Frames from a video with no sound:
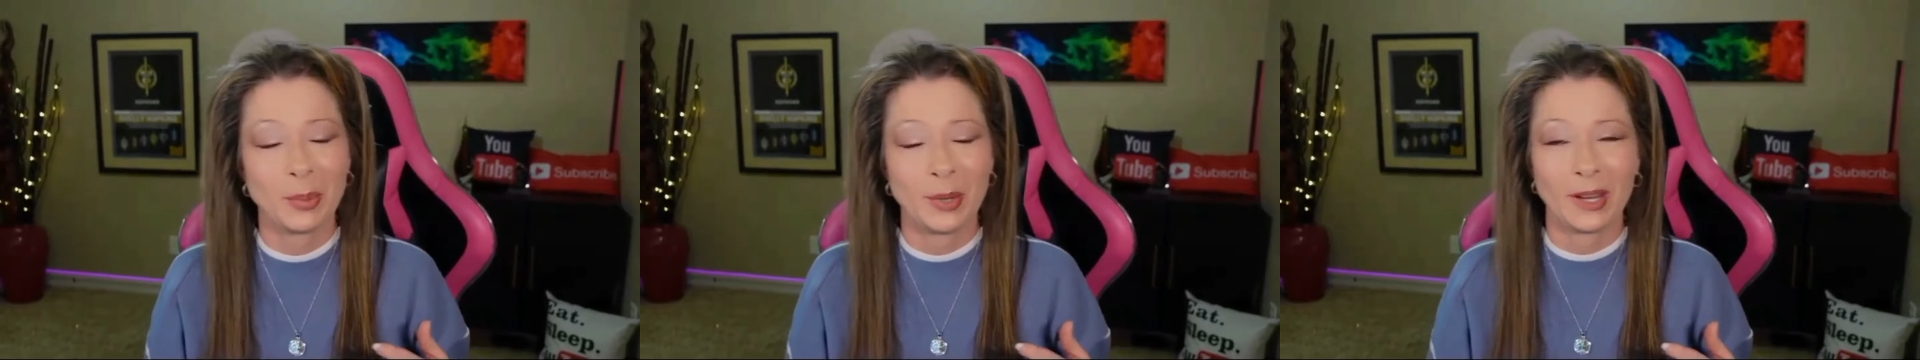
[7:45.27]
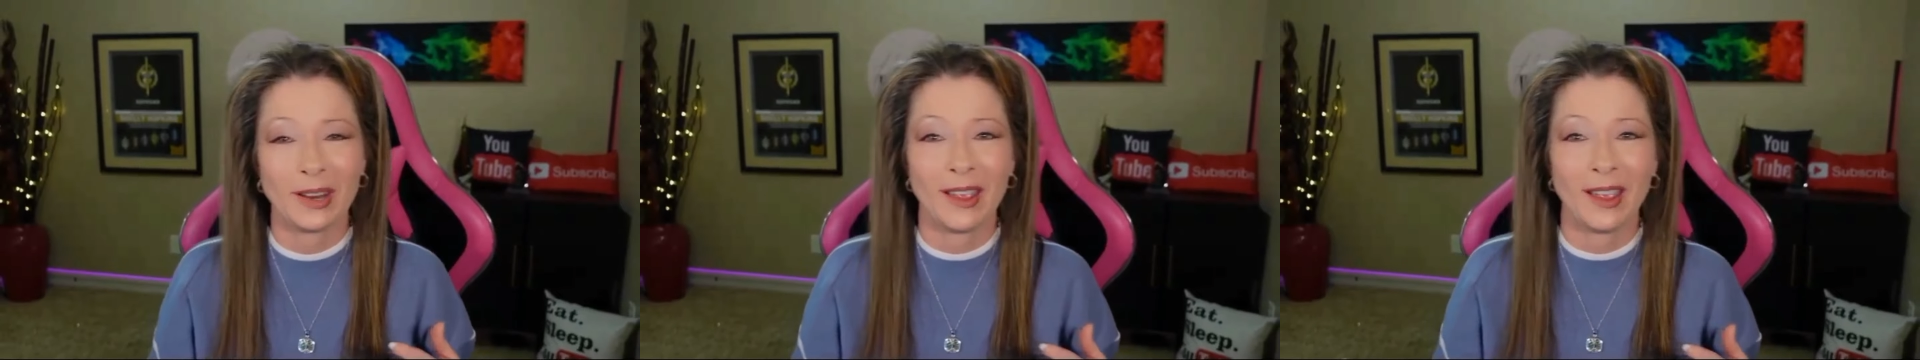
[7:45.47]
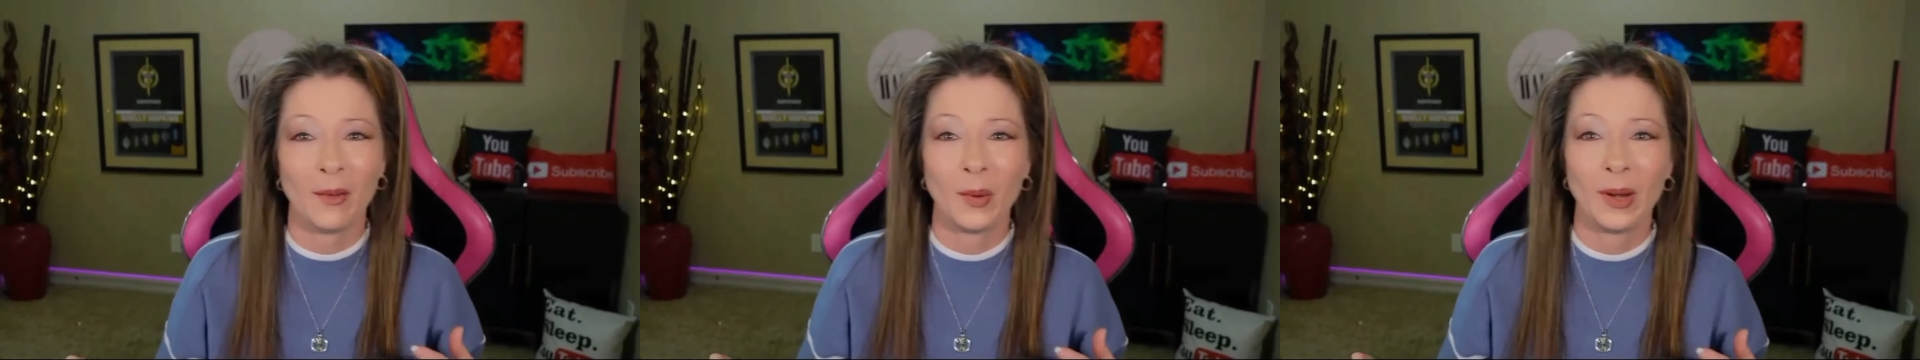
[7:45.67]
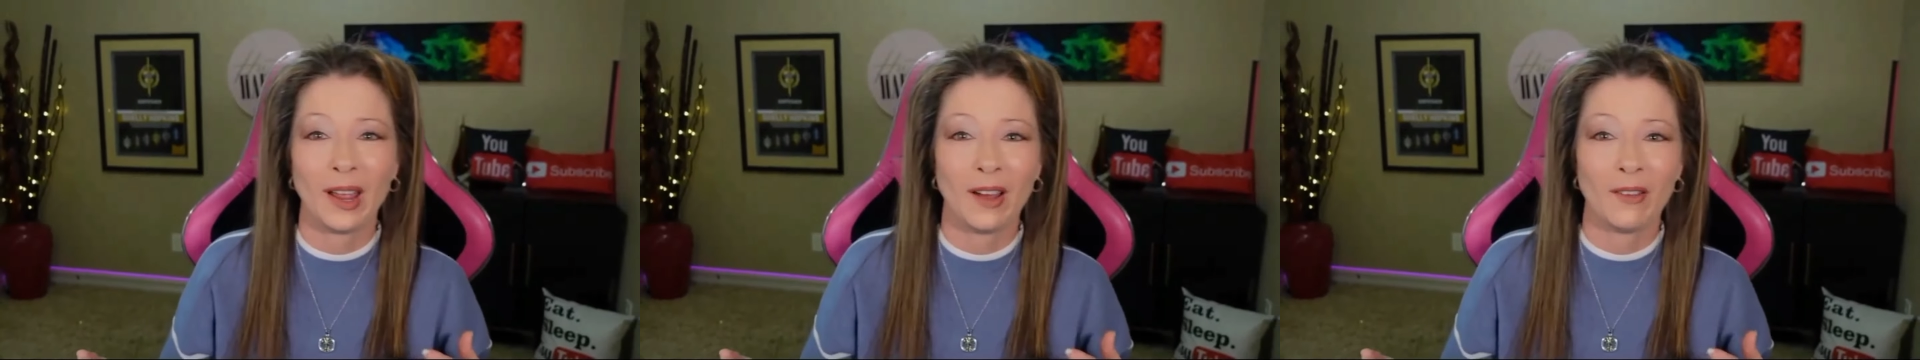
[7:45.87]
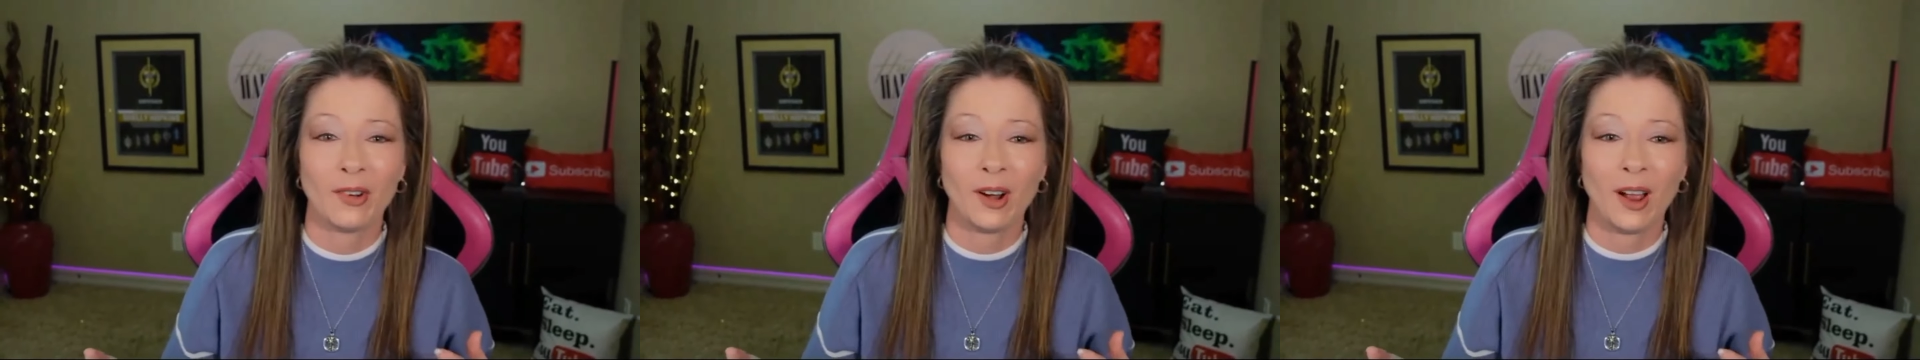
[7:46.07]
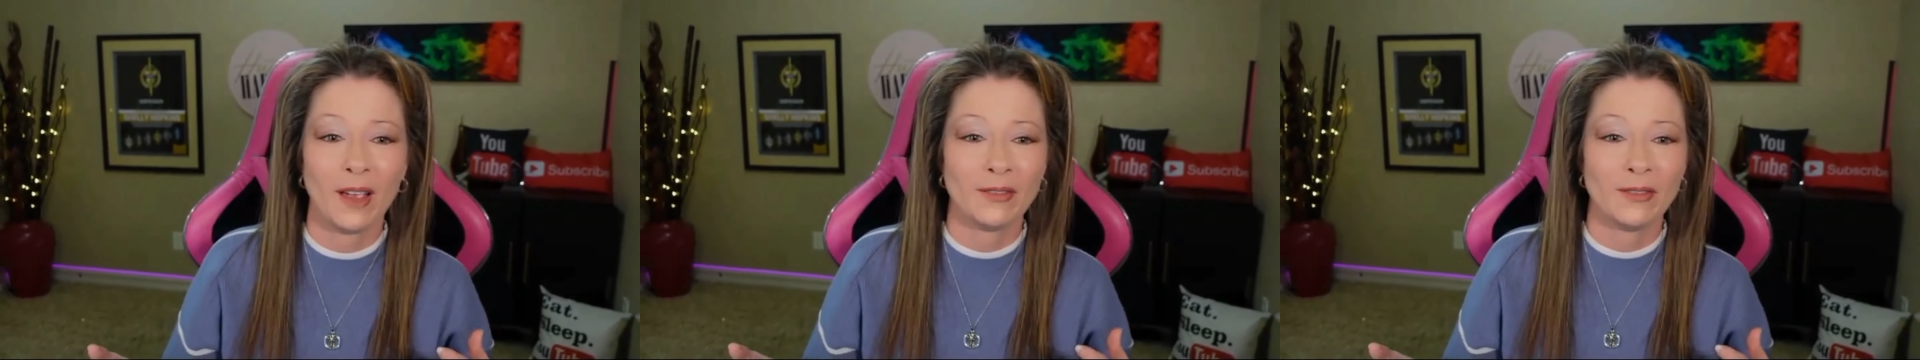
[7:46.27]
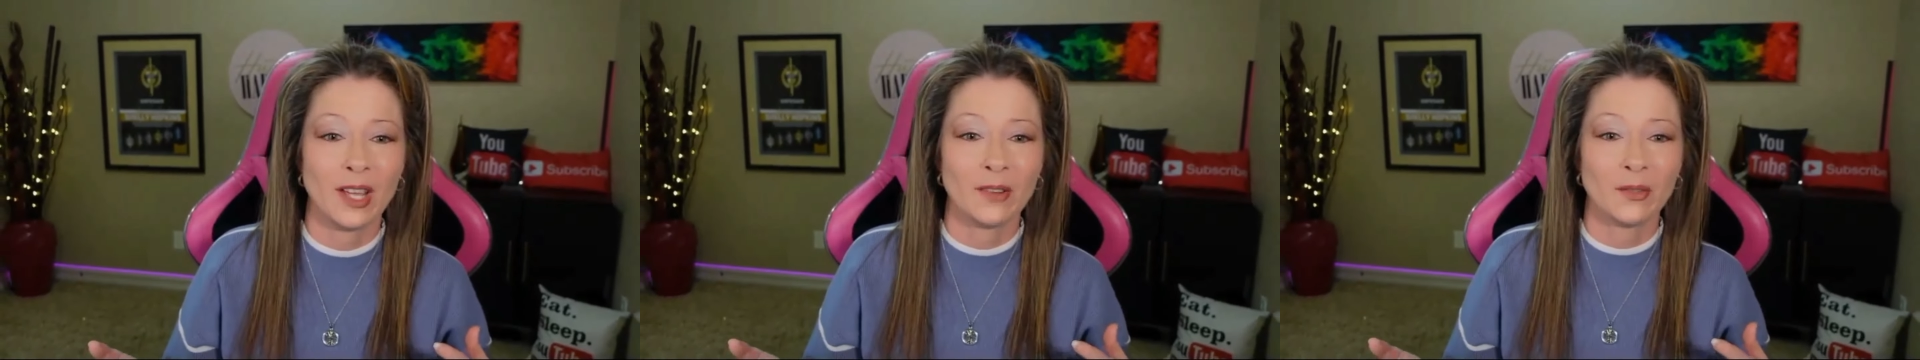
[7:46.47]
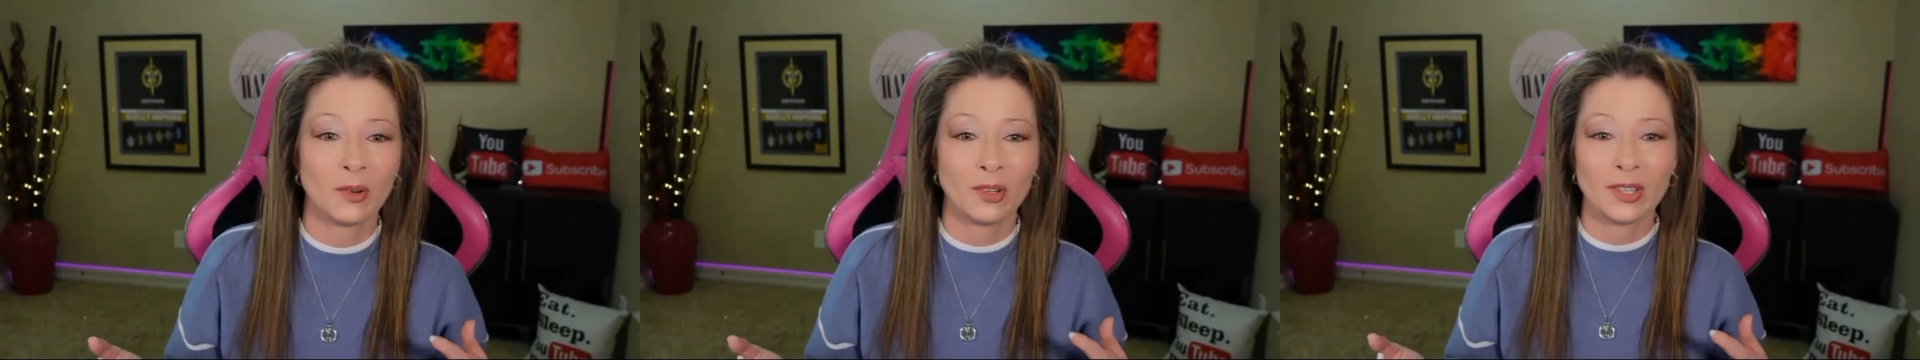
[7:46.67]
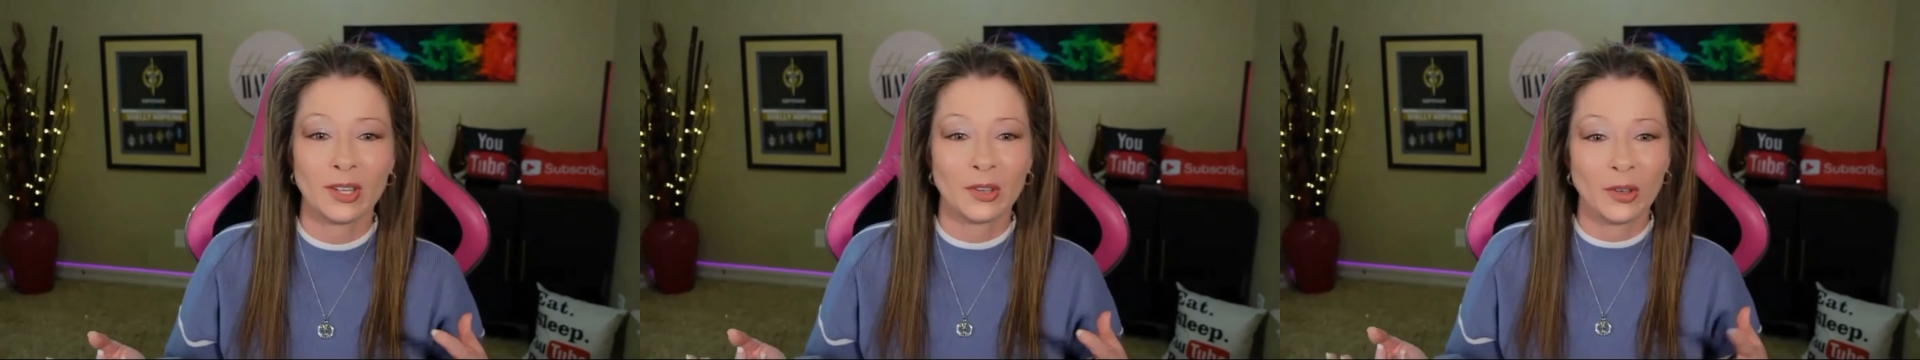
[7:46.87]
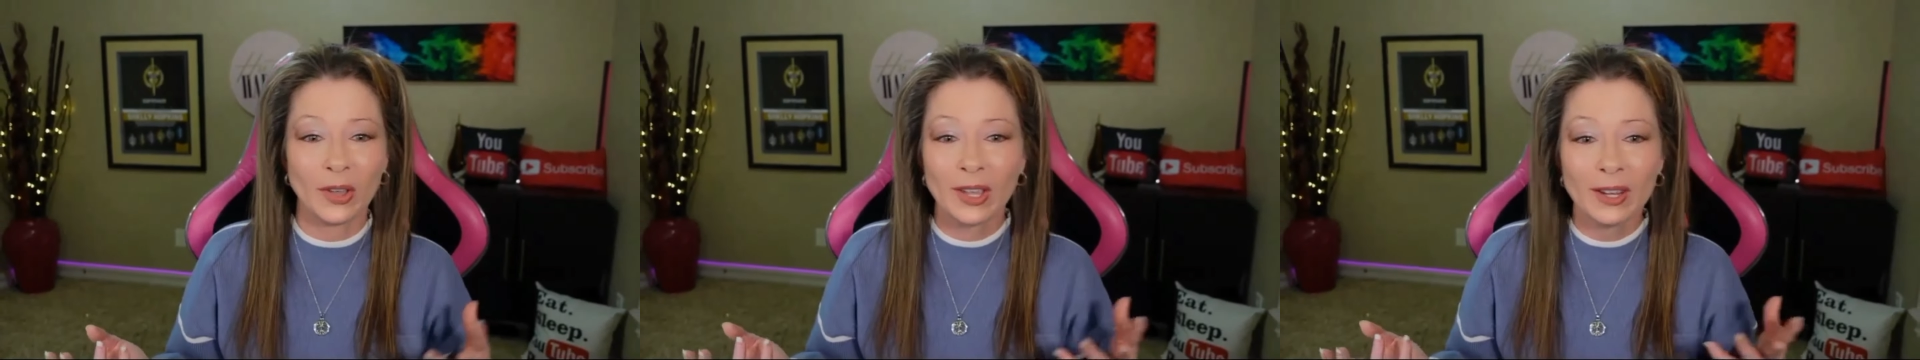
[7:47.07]
but whenever I've done really
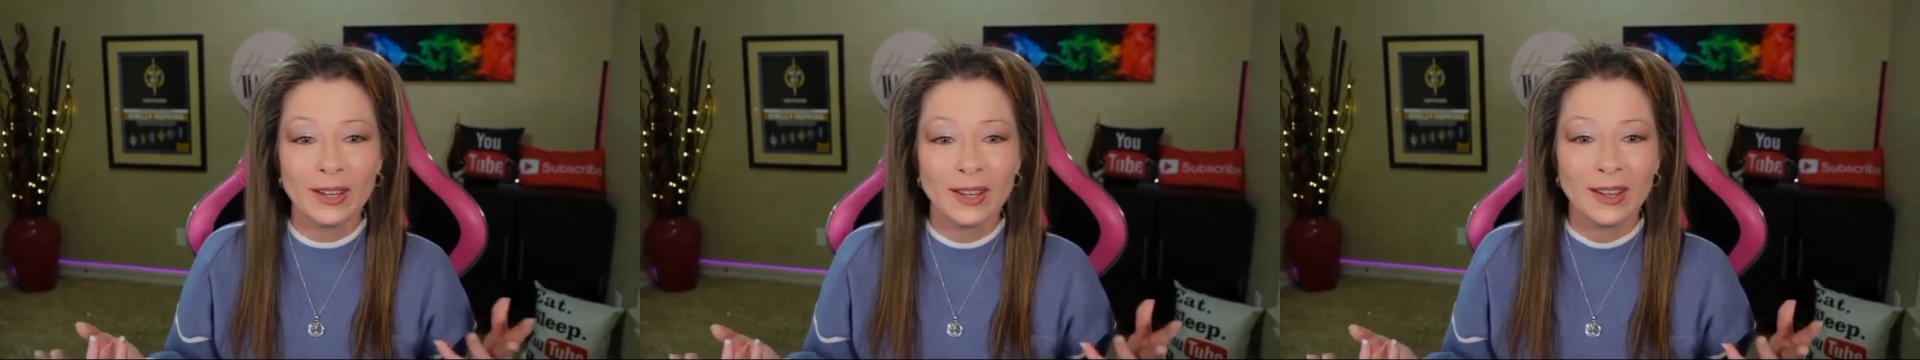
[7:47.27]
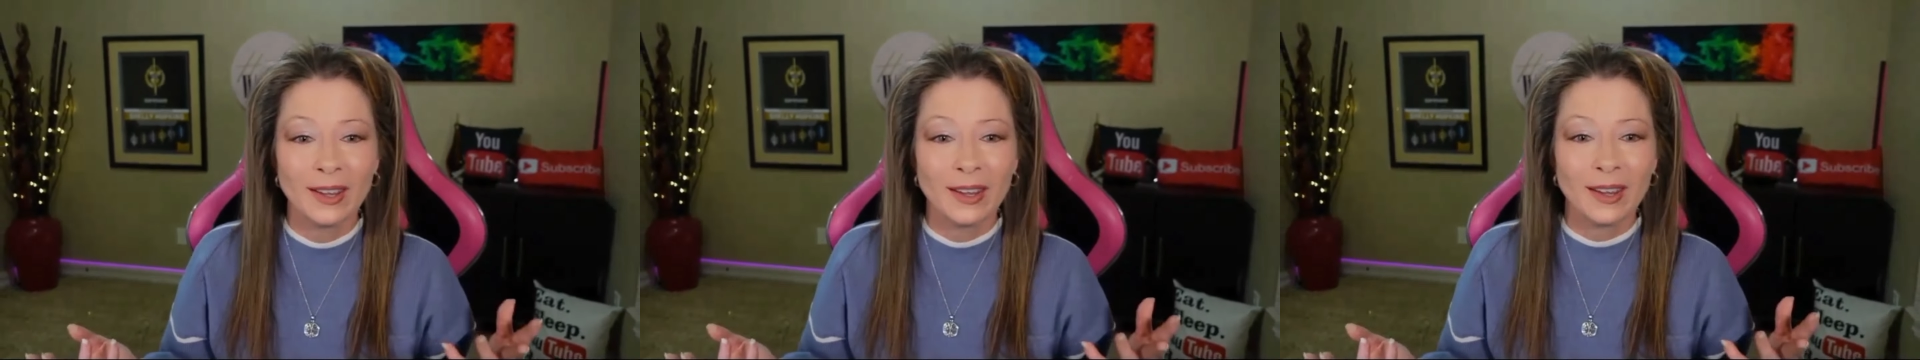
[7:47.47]
good